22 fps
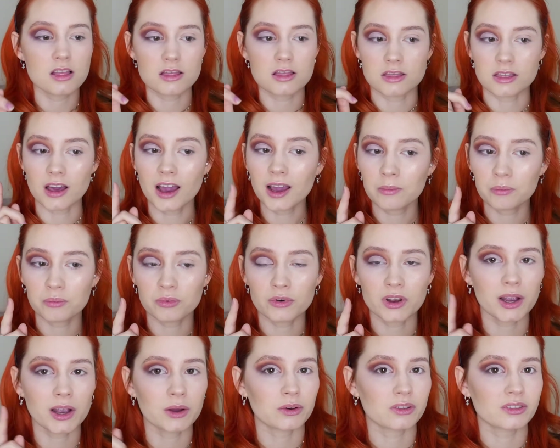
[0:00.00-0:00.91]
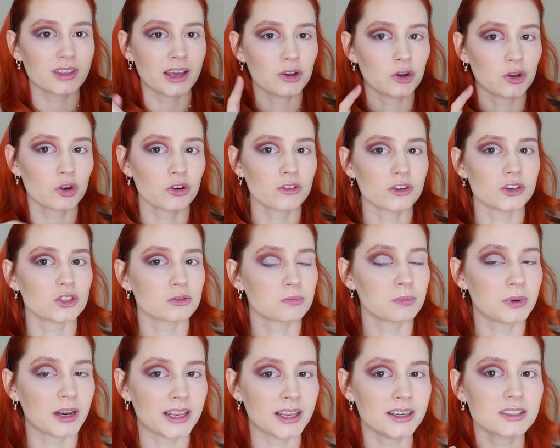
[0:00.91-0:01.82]
that brown and that orange
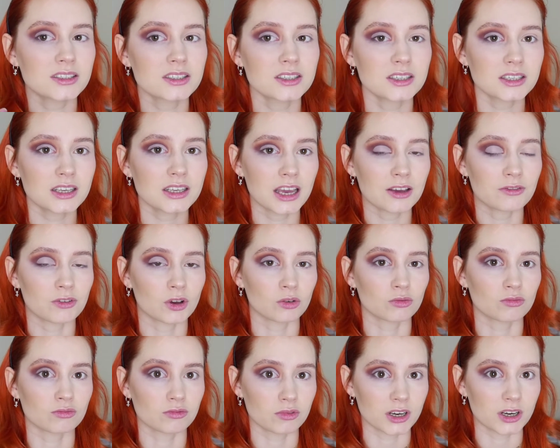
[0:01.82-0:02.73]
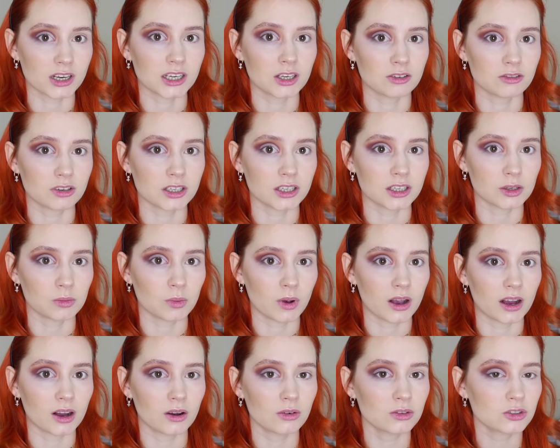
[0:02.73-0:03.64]
blend together really, really
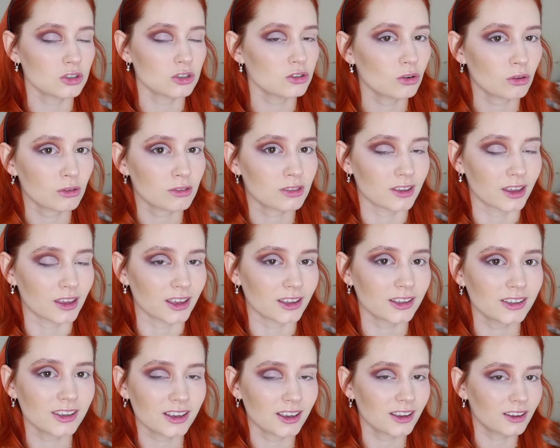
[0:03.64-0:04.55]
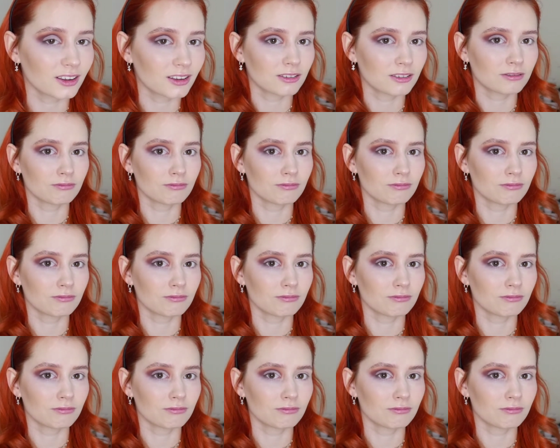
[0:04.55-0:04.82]
well, do you not think?